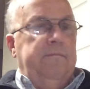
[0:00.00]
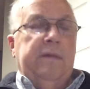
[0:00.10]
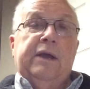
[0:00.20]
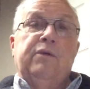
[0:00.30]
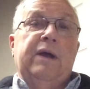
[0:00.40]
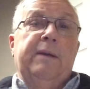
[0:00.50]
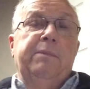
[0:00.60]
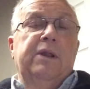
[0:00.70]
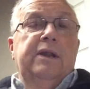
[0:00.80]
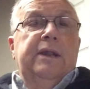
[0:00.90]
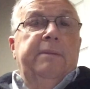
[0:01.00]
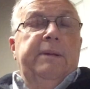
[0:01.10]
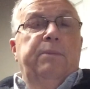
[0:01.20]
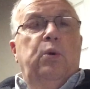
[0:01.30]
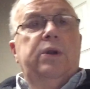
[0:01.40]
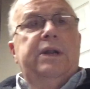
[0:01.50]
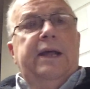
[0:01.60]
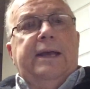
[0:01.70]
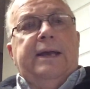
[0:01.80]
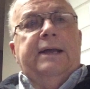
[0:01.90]
May I ramble a little bit more
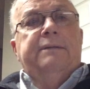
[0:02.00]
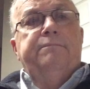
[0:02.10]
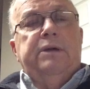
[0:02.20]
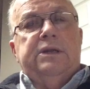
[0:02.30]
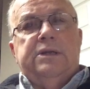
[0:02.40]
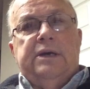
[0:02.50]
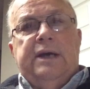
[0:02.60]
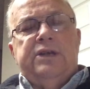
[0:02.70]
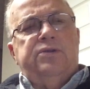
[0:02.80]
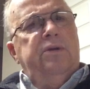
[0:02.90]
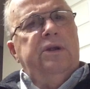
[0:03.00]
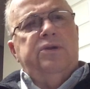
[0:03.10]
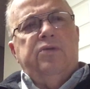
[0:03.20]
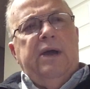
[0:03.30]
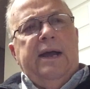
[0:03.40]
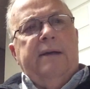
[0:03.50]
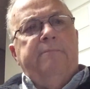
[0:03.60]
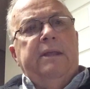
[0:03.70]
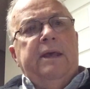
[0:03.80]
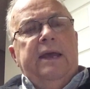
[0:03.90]
today, but I sure did try,
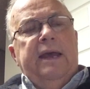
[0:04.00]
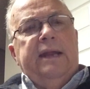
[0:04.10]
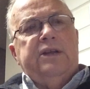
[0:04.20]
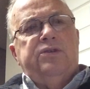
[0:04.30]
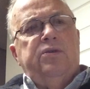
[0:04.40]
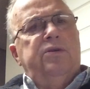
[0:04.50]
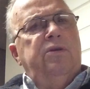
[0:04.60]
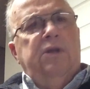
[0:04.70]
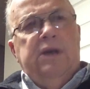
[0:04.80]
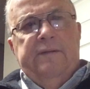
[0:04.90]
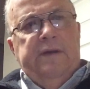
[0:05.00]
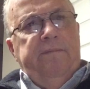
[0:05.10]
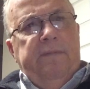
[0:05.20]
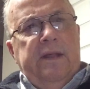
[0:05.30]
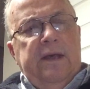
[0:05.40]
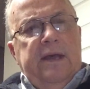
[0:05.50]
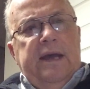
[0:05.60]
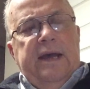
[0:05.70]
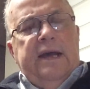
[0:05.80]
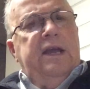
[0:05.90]
and I sure do love you,
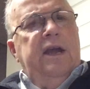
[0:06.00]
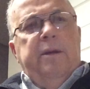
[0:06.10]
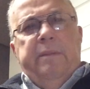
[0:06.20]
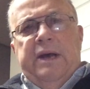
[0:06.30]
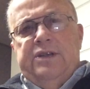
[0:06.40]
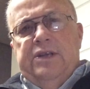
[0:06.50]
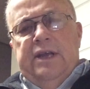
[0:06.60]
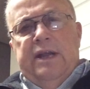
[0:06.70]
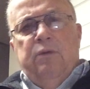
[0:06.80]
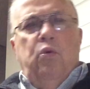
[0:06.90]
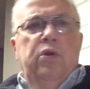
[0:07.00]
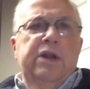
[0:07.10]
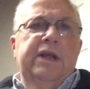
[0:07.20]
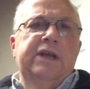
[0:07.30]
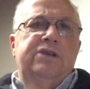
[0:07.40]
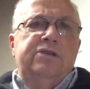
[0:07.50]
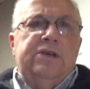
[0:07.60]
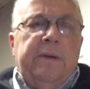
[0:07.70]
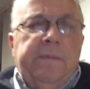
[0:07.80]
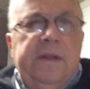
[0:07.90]
and I care about you, and I wanted to get you
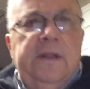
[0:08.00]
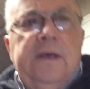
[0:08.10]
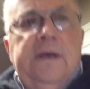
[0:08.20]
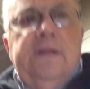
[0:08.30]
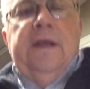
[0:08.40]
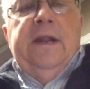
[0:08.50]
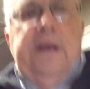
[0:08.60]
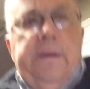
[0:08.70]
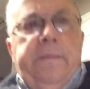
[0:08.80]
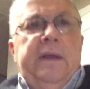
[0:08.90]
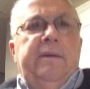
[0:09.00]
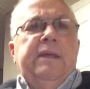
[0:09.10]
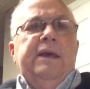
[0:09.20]
something that helped you.